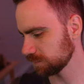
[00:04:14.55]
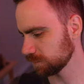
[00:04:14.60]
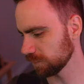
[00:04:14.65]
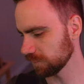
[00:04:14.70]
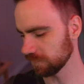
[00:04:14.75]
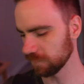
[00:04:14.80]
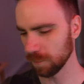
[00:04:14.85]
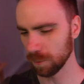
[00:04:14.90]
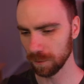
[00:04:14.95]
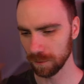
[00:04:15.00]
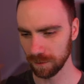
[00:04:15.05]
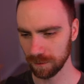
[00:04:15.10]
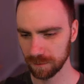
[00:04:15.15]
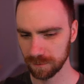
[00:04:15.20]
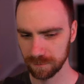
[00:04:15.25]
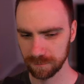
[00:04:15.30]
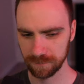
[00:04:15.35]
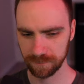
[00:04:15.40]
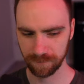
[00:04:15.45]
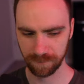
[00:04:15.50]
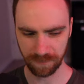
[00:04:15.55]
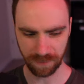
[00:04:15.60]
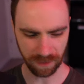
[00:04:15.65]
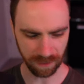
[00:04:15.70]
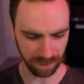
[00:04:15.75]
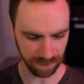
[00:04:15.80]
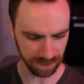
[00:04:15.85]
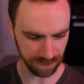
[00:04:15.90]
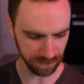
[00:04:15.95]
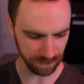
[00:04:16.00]
before
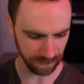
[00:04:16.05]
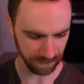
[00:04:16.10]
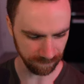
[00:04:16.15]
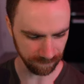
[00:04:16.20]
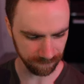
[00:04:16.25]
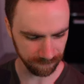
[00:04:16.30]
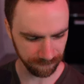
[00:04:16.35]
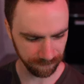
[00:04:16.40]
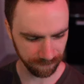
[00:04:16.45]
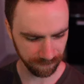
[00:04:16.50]
on stream,